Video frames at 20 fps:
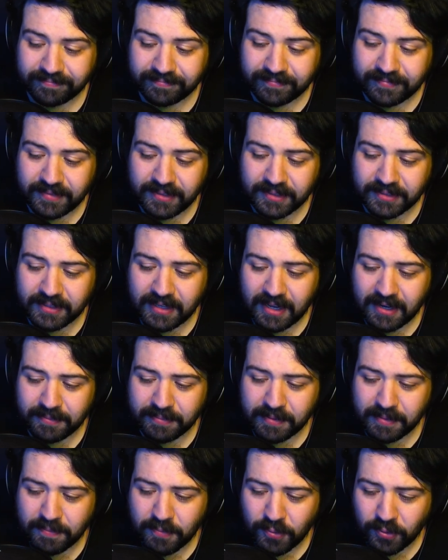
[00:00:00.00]
There's got
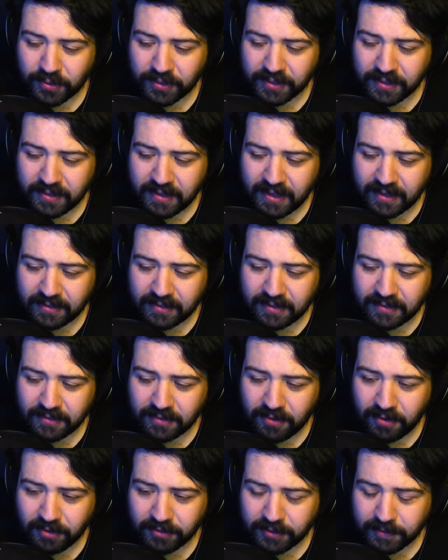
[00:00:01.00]
to be more in that than
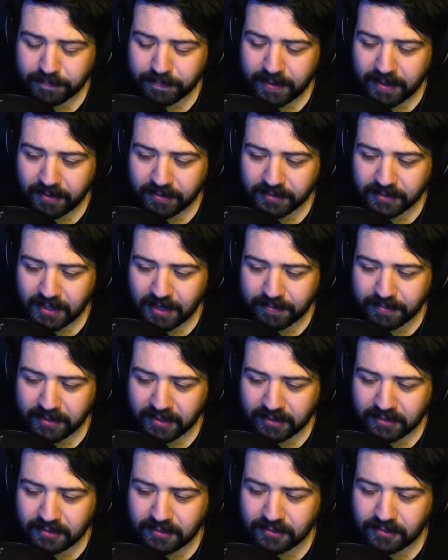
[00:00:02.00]
garlic powder. There's got to be
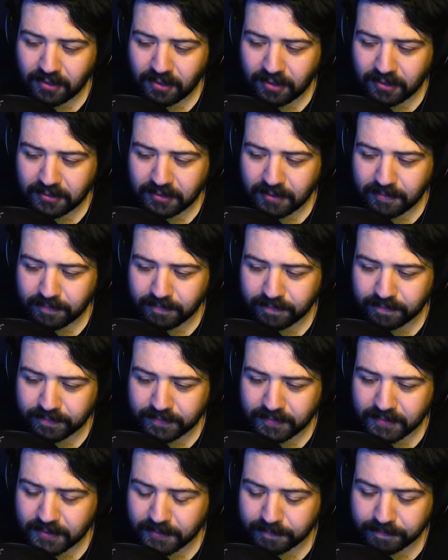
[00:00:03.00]
like salt and
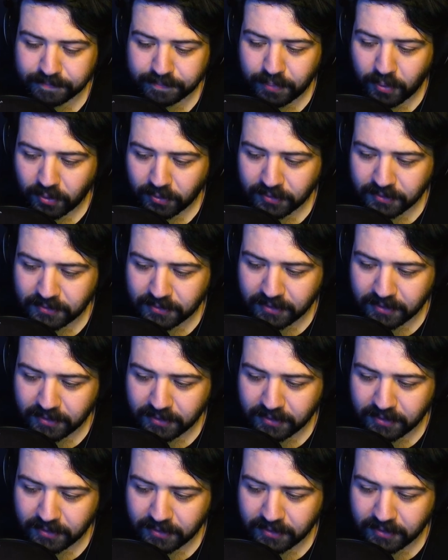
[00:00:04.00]
some parsley or something.